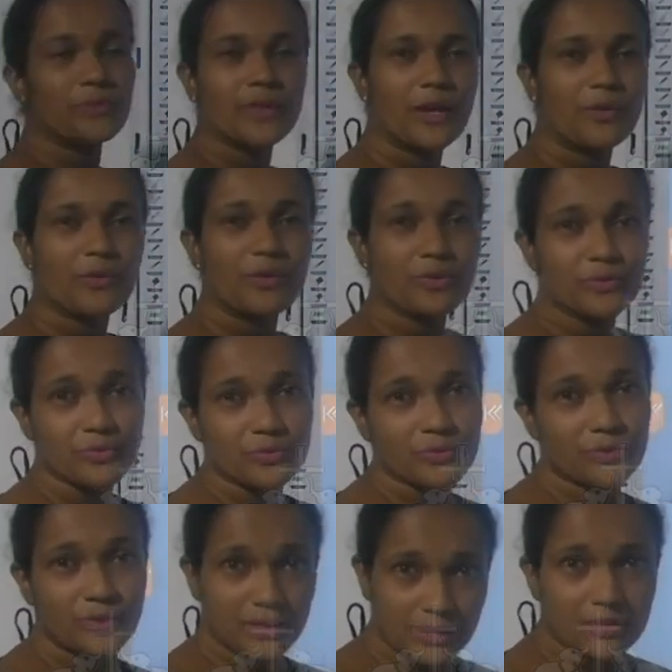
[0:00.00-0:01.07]
we are going to,
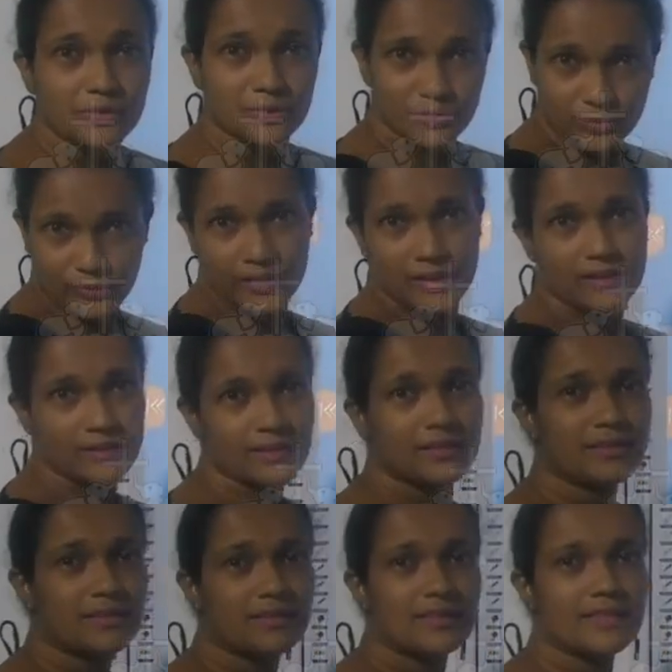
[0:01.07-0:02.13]
you will
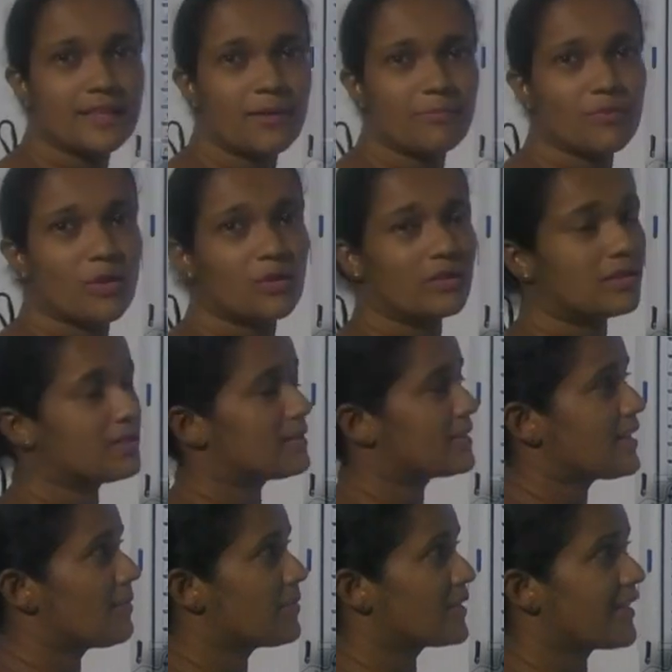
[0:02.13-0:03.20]
learn some
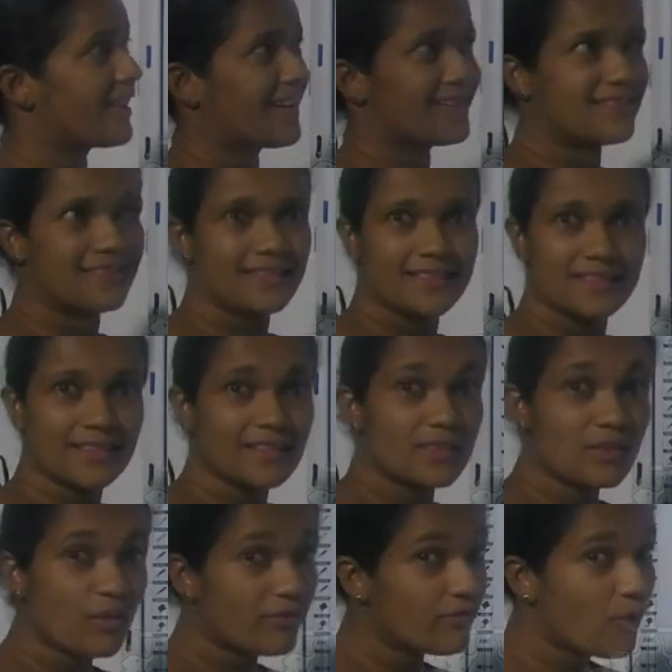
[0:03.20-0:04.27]
characteristics
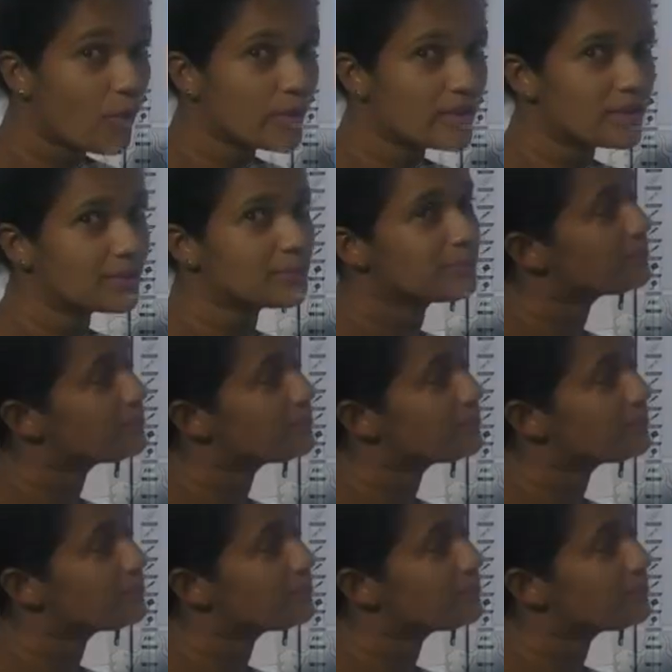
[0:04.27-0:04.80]
of water.